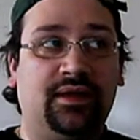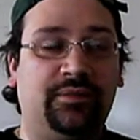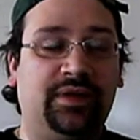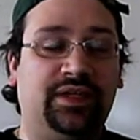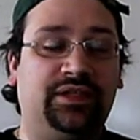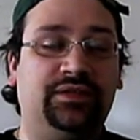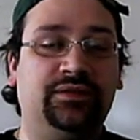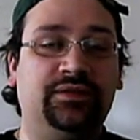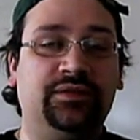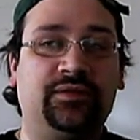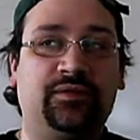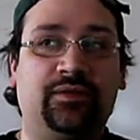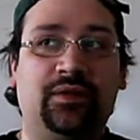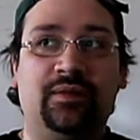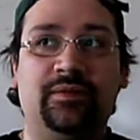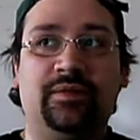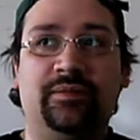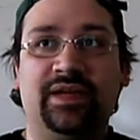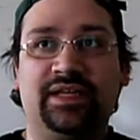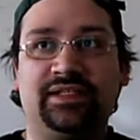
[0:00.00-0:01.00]
that we choose
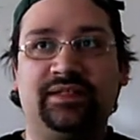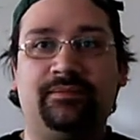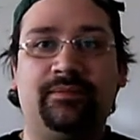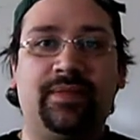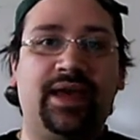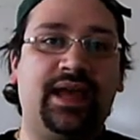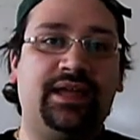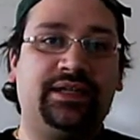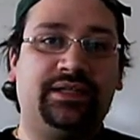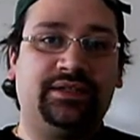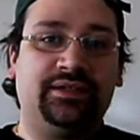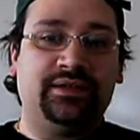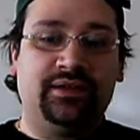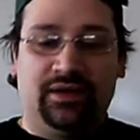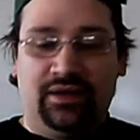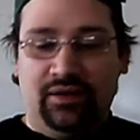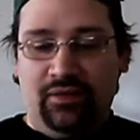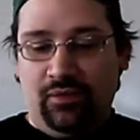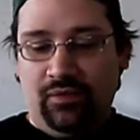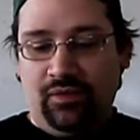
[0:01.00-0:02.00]
from and mix and match,
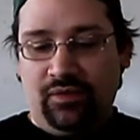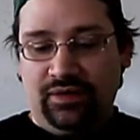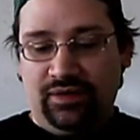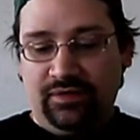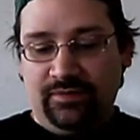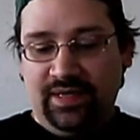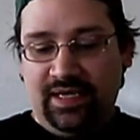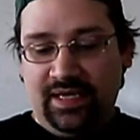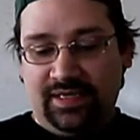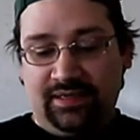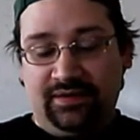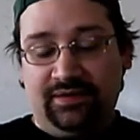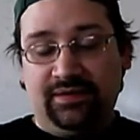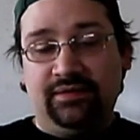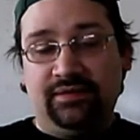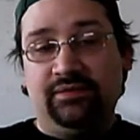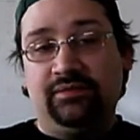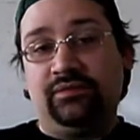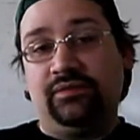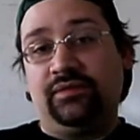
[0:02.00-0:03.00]
or do we get to
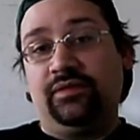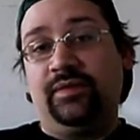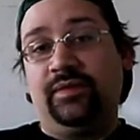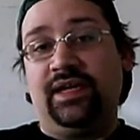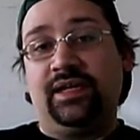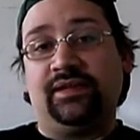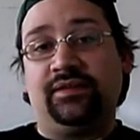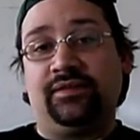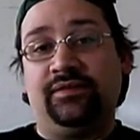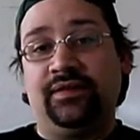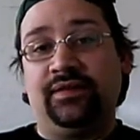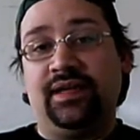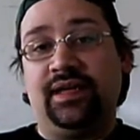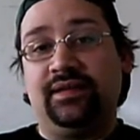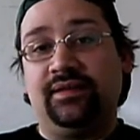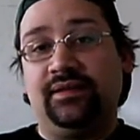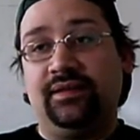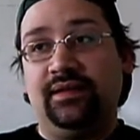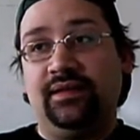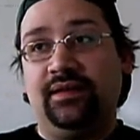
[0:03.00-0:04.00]

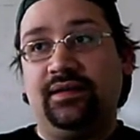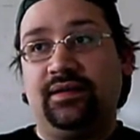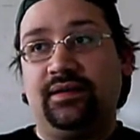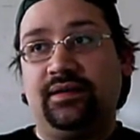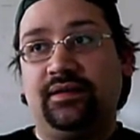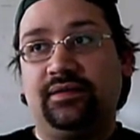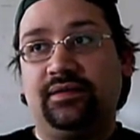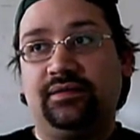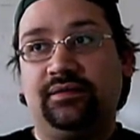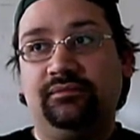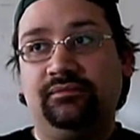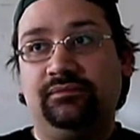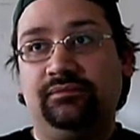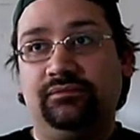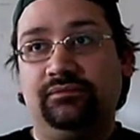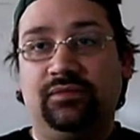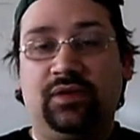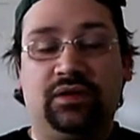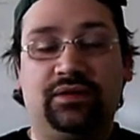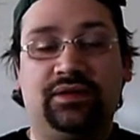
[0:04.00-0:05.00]
create the
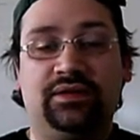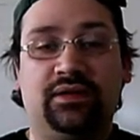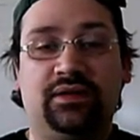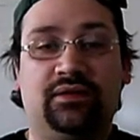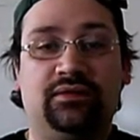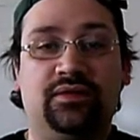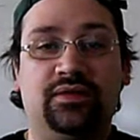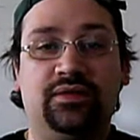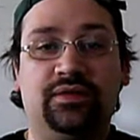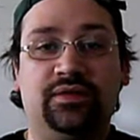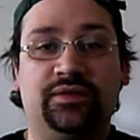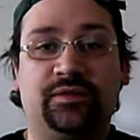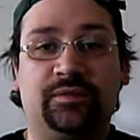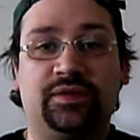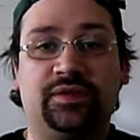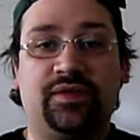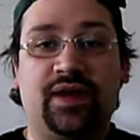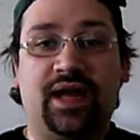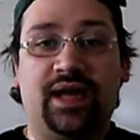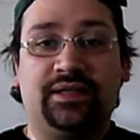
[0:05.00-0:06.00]
our logos from
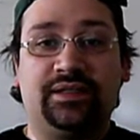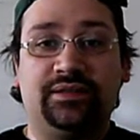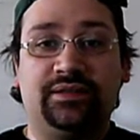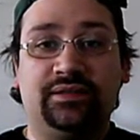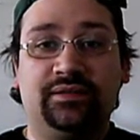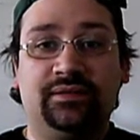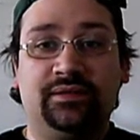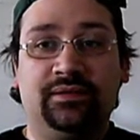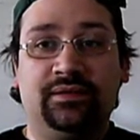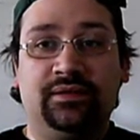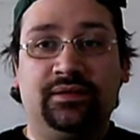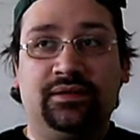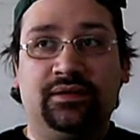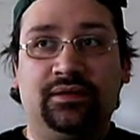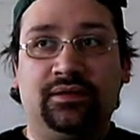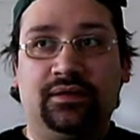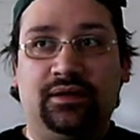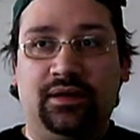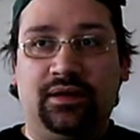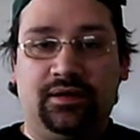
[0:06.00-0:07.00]
scratch?
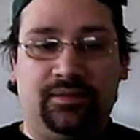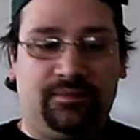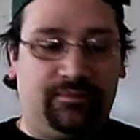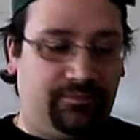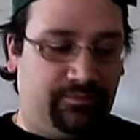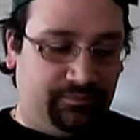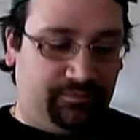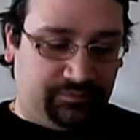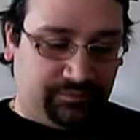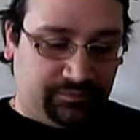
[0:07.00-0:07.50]
My